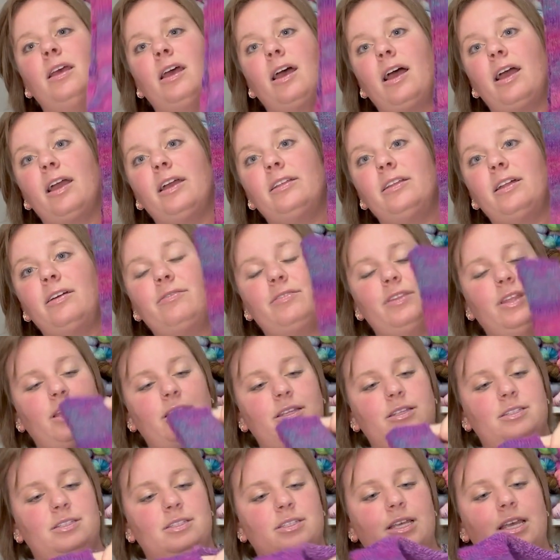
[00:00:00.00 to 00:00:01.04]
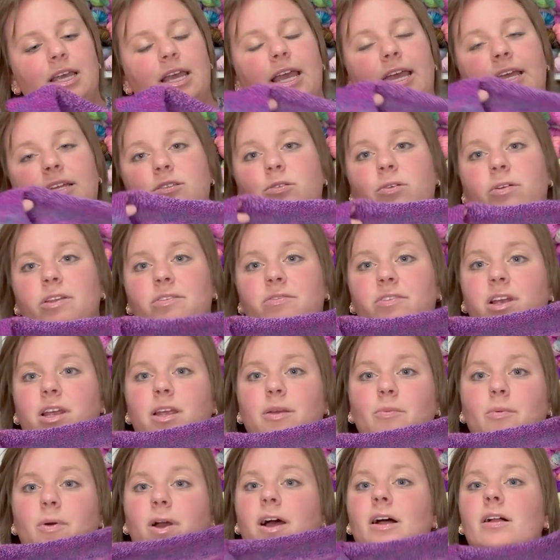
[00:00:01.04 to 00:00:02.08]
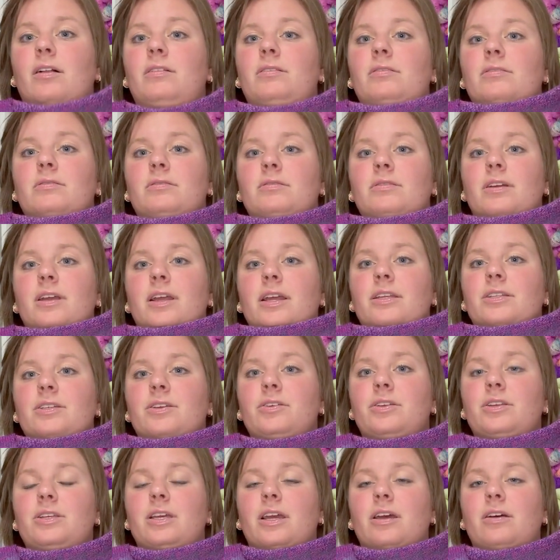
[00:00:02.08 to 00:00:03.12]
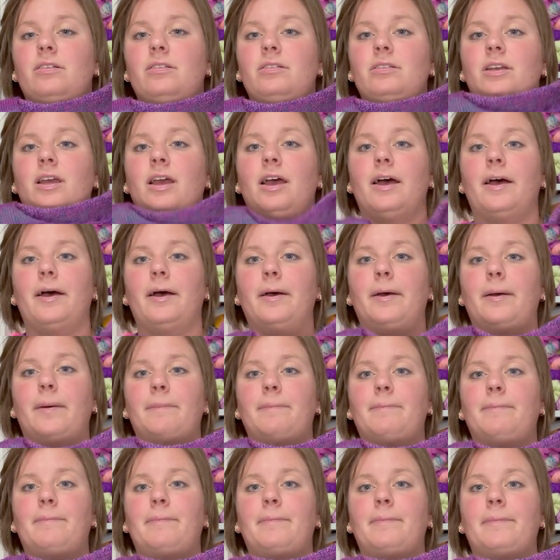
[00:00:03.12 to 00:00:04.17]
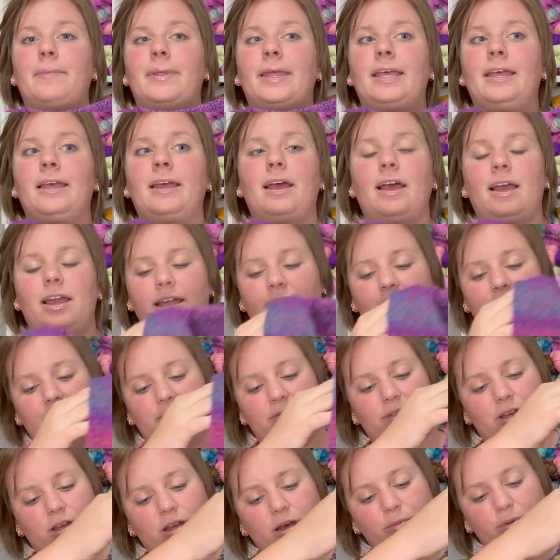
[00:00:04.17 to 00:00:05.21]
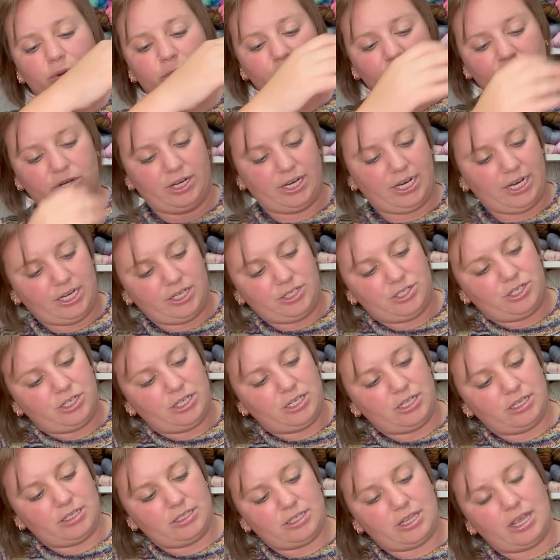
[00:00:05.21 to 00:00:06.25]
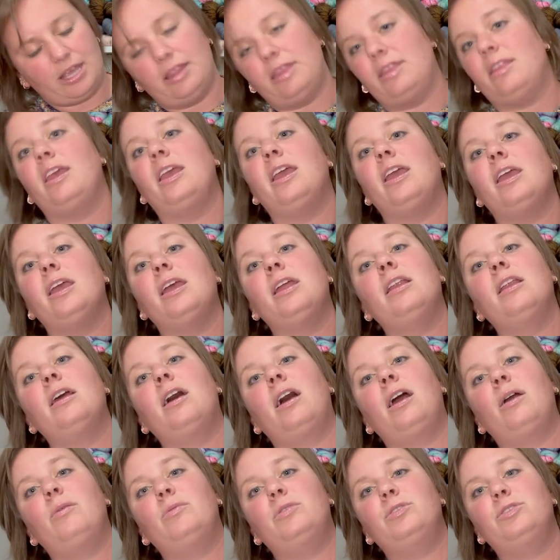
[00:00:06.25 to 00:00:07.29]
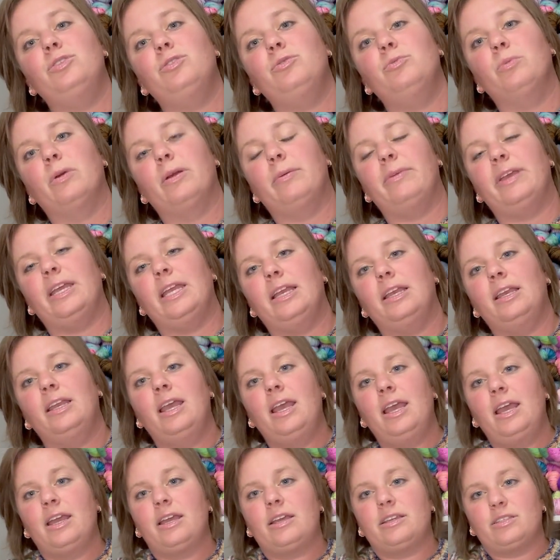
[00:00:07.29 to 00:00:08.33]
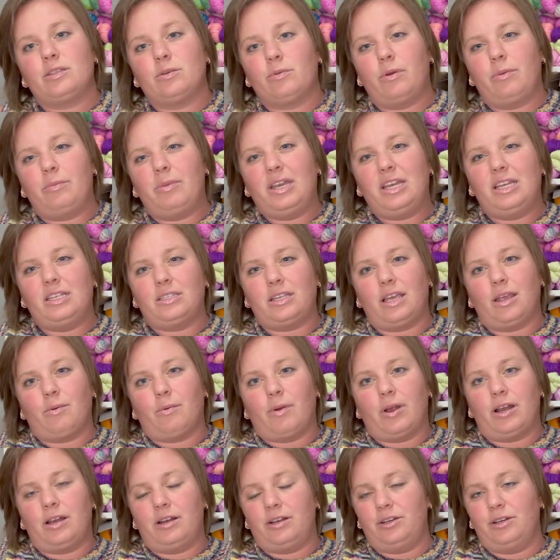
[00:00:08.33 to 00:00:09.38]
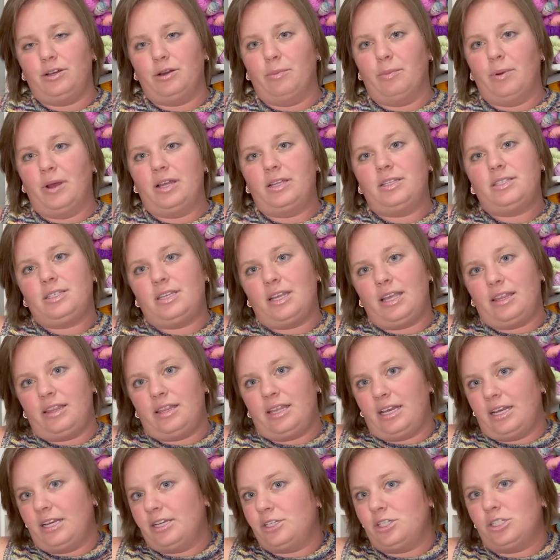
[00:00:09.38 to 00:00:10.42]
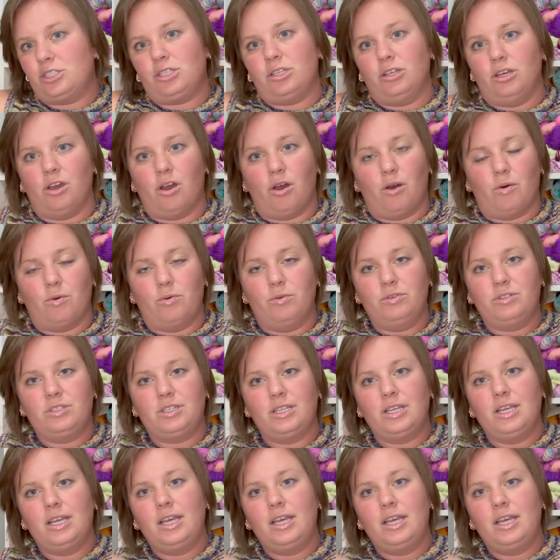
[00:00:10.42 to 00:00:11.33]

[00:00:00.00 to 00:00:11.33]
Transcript: I love this. It's going very well, as you can tell. I have a couple more inches, and then I will do ribbing, because the ribbing is like right under your bust, and then it just goes.